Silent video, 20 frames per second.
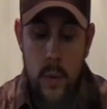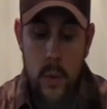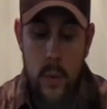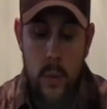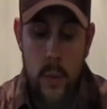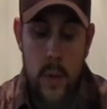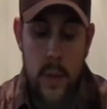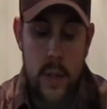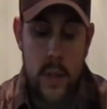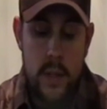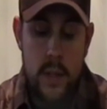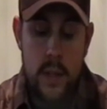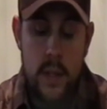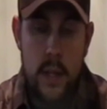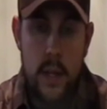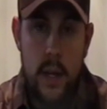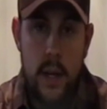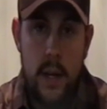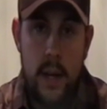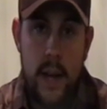Was
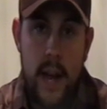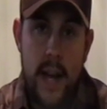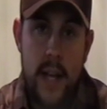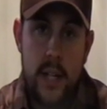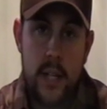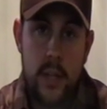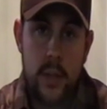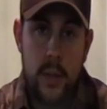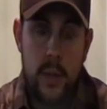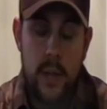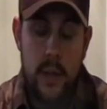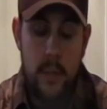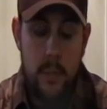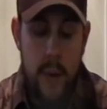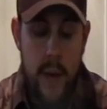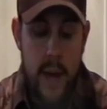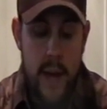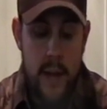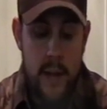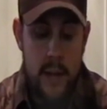a national
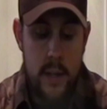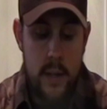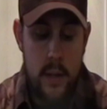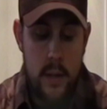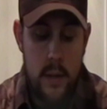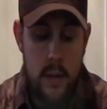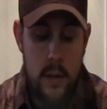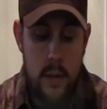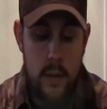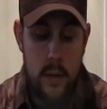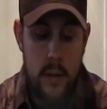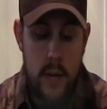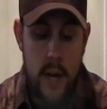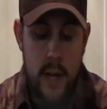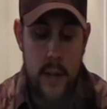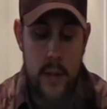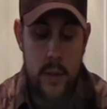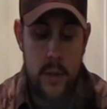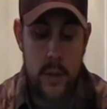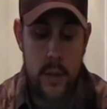impact.
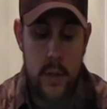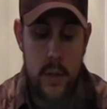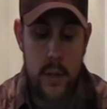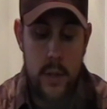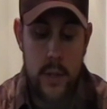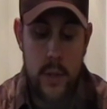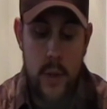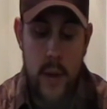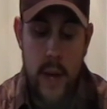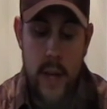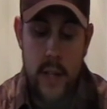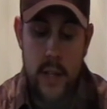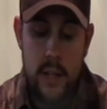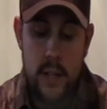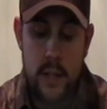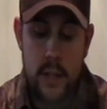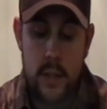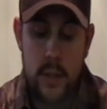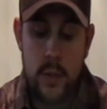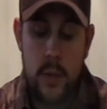Doctors learned
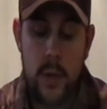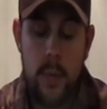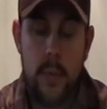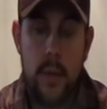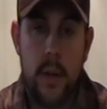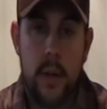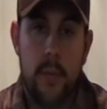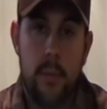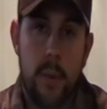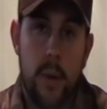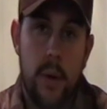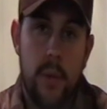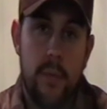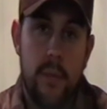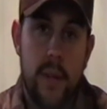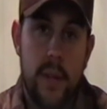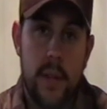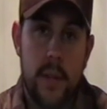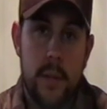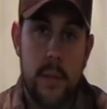strategies and treatment of burn
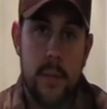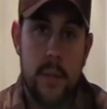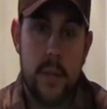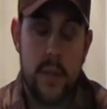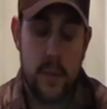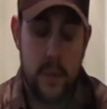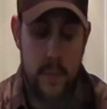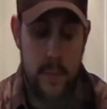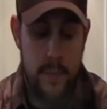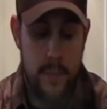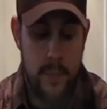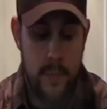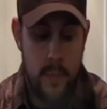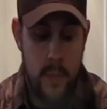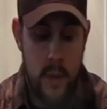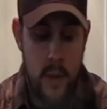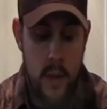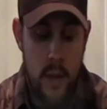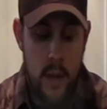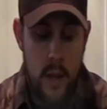victims,
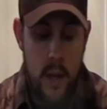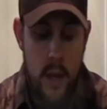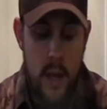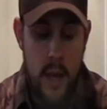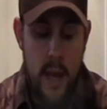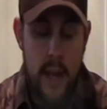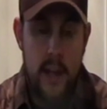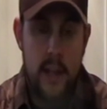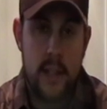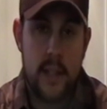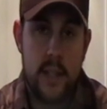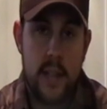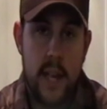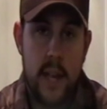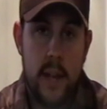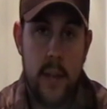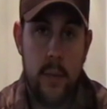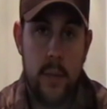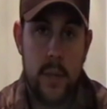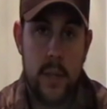and
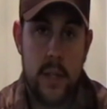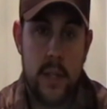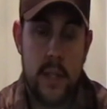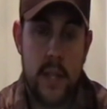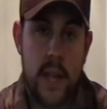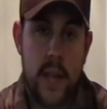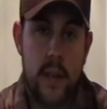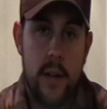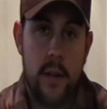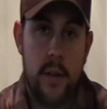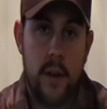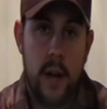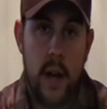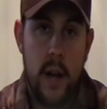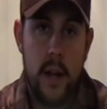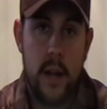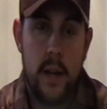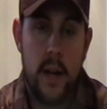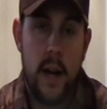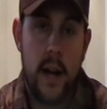was a standard
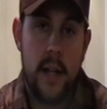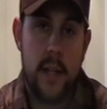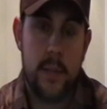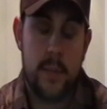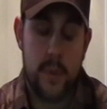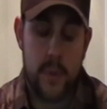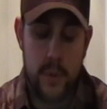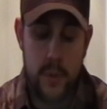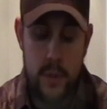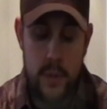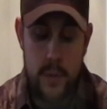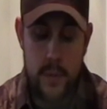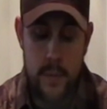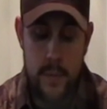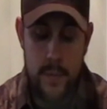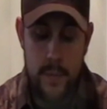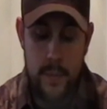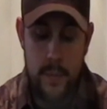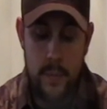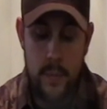in hospitals.
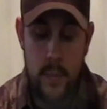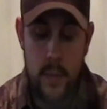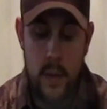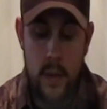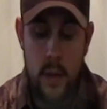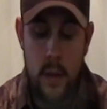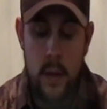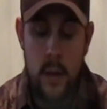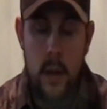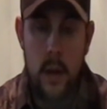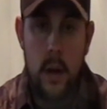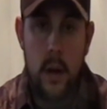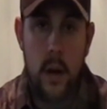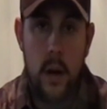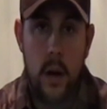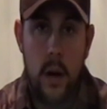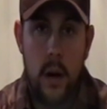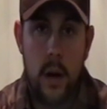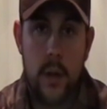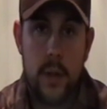
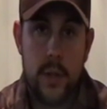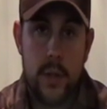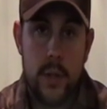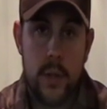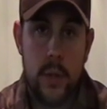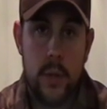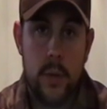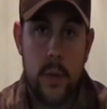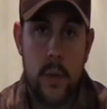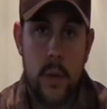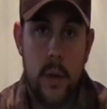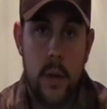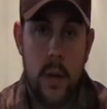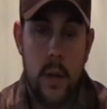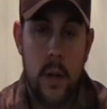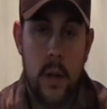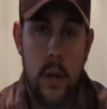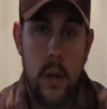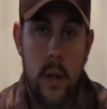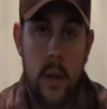Also,
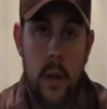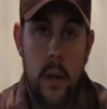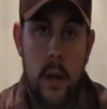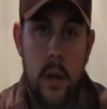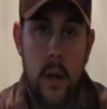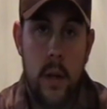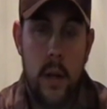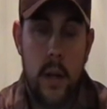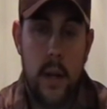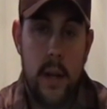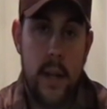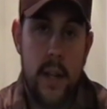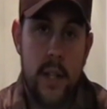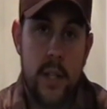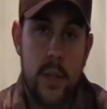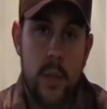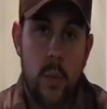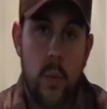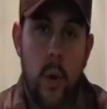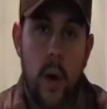
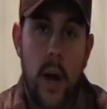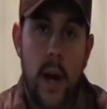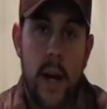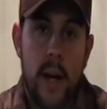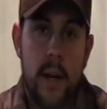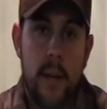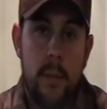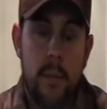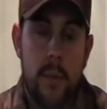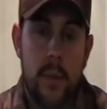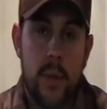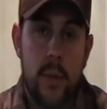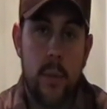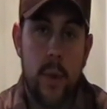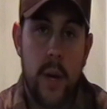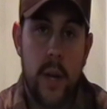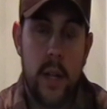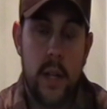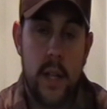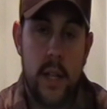nationwide, building
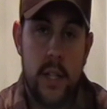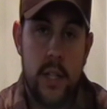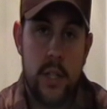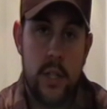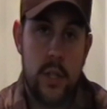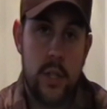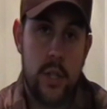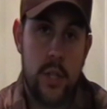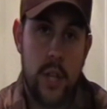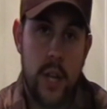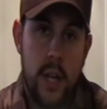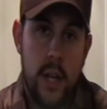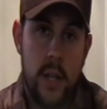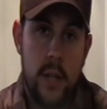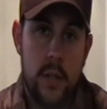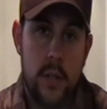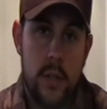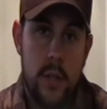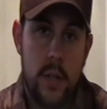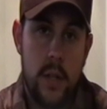regulations
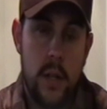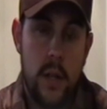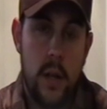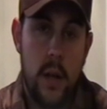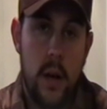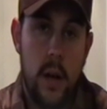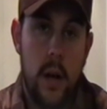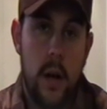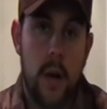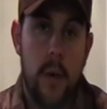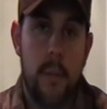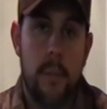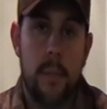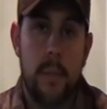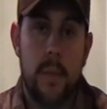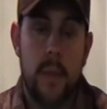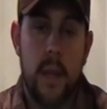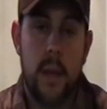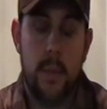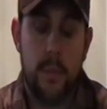changed.
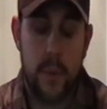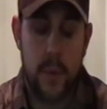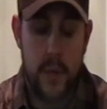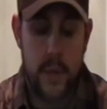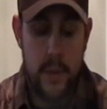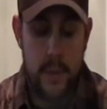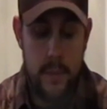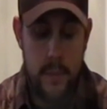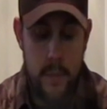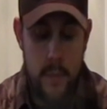They put